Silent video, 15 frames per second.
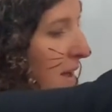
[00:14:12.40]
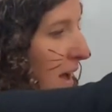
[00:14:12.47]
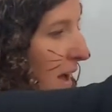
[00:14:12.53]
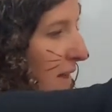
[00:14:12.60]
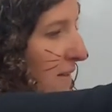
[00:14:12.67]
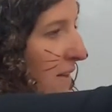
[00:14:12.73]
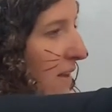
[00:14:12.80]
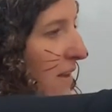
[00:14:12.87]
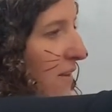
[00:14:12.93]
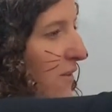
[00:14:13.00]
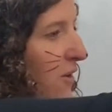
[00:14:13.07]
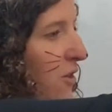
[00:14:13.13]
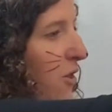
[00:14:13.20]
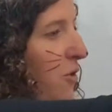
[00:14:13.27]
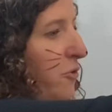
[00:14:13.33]
As it gets
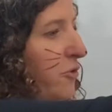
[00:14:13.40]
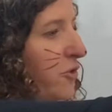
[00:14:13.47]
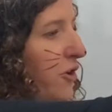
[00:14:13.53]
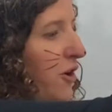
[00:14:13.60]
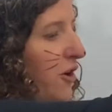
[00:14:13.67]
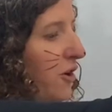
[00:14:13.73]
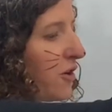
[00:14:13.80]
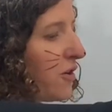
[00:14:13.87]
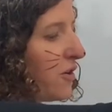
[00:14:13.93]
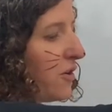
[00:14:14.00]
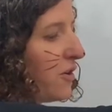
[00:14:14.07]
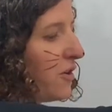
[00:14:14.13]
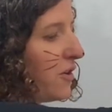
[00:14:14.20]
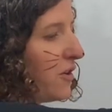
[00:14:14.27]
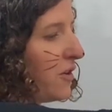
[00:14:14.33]
closer,
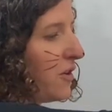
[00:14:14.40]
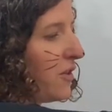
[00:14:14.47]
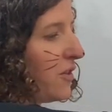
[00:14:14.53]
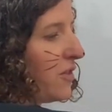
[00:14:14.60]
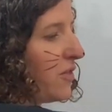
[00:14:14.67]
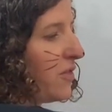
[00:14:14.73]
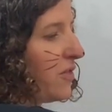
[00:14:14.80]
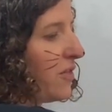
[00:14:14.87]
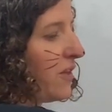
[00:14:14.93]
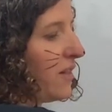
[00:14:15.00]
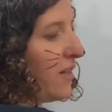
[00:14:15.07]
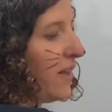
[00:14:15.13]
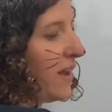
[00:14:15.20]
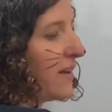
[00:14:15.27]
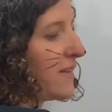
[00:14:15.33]
the
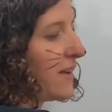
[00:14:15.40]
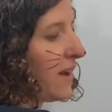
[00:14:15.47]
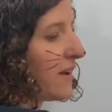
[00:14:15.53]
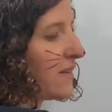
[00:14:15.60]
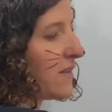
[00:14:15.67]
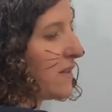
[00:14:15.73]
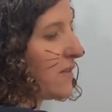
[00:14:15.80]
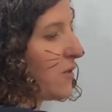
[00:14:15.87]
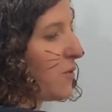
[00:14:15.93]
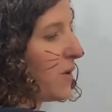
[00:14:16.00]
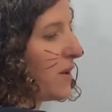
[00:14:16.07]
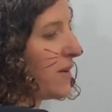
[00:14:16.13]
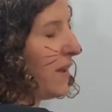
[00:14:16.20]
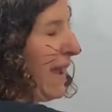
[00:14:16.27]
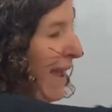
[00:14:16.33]
latex is going
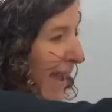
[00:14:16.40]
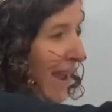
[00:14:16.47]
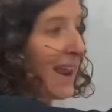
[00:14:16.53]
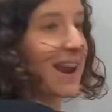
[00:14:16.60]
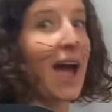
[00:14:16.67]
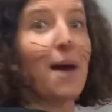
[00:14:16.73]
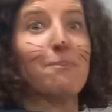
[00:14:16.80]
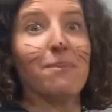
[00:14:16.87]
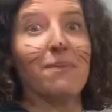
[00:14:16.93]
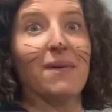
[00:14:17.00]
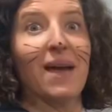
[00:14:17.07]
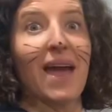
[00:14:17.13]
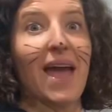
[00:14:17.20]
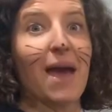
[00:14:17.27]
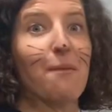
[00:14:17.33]
to heat up and